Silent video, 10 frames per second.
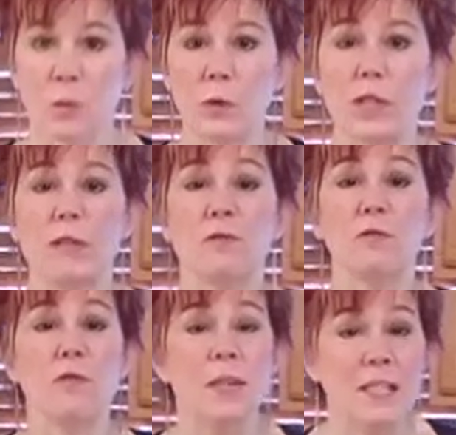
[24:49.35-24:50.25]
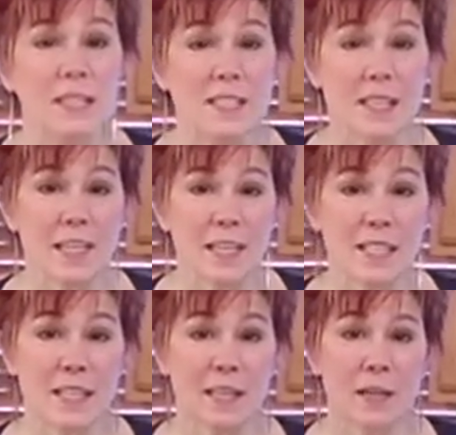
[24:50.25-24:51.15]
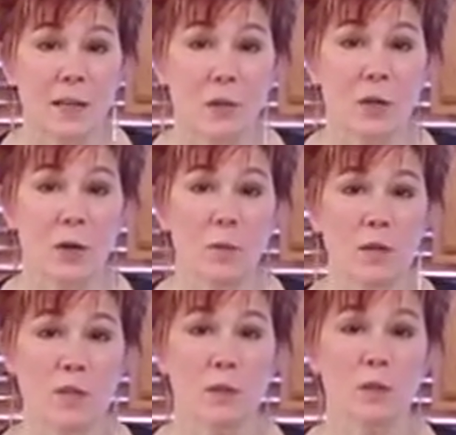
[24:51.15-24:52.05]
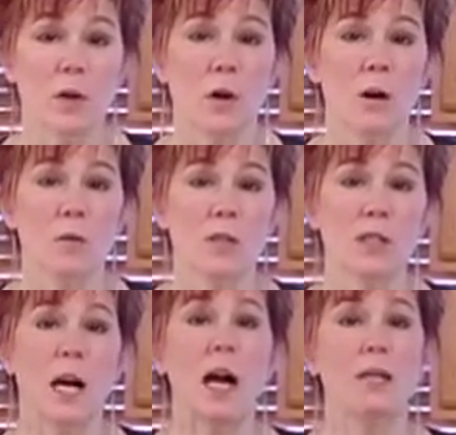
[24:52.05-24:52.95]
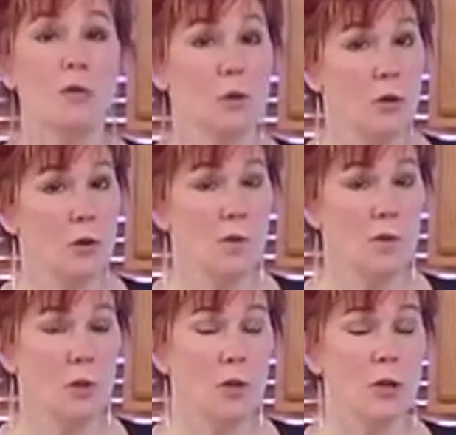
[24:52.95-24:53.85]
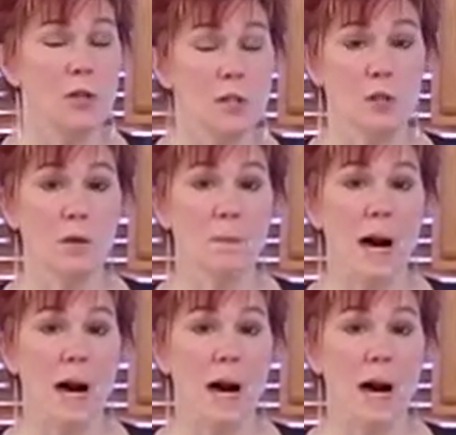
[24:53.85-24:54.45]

we can freeze these. We're going to call what's I, you heard the term